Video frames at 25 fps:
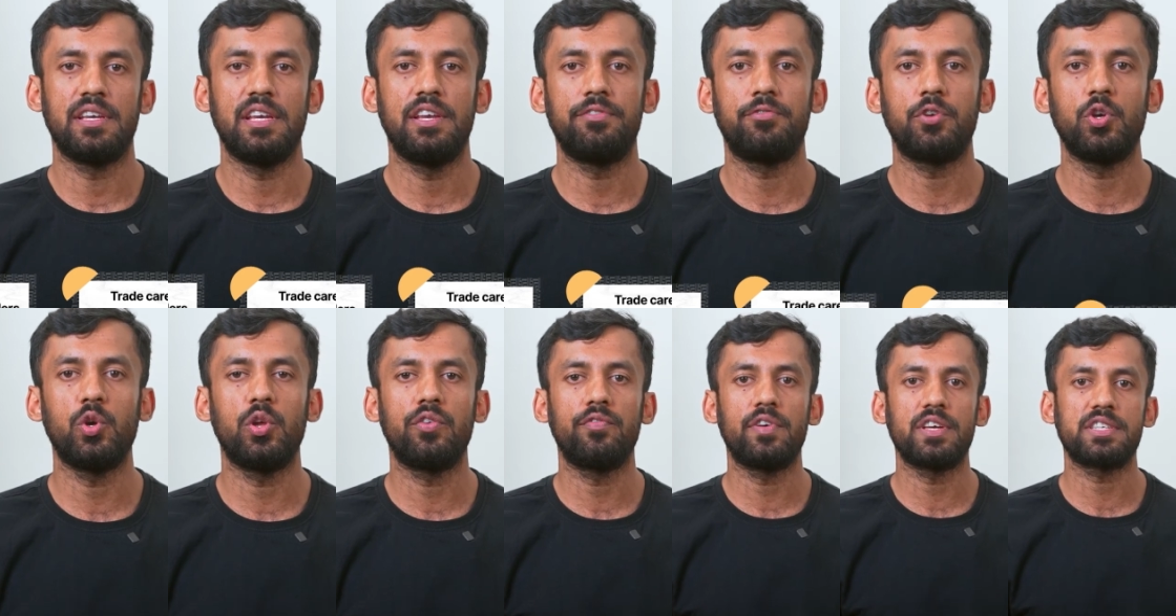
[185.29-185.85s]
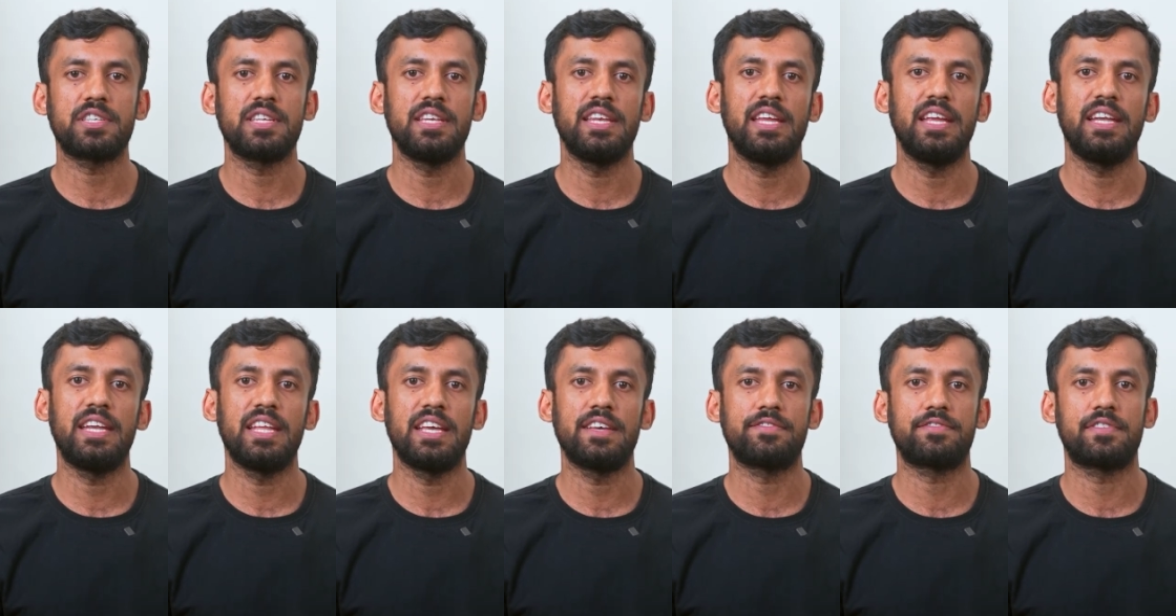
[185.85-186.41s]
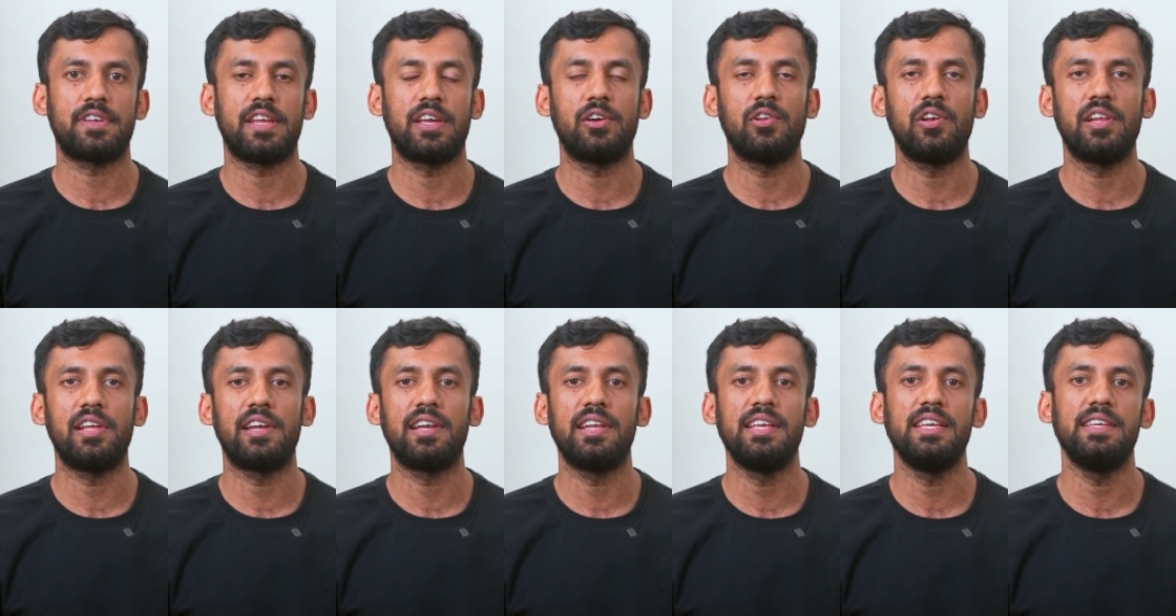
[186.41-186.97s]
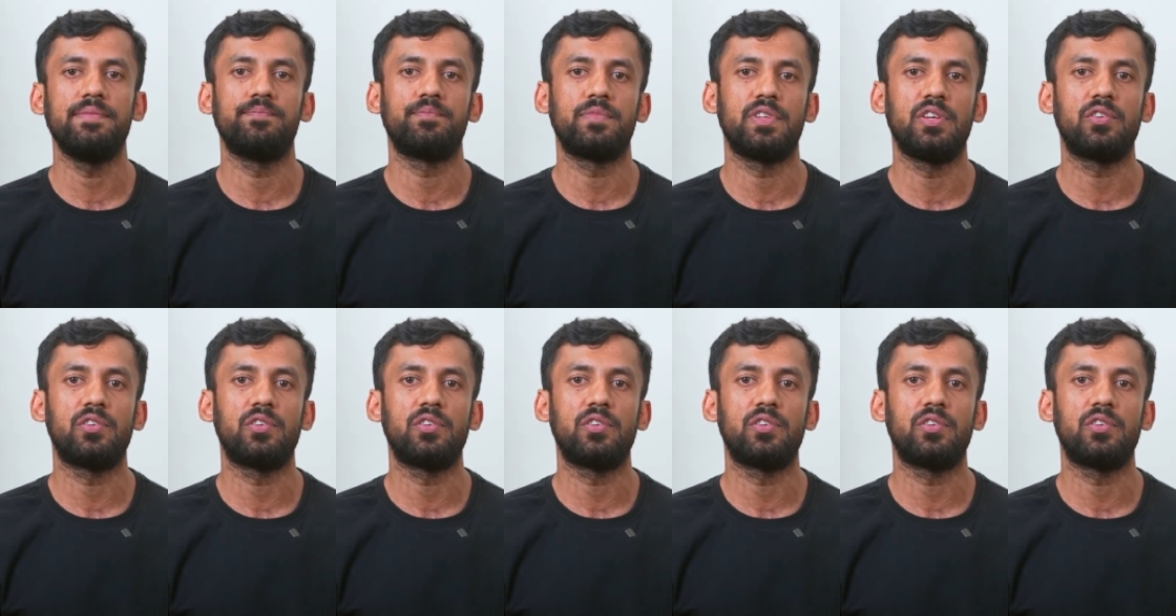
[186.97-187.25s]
If you invest in ETFs regularly,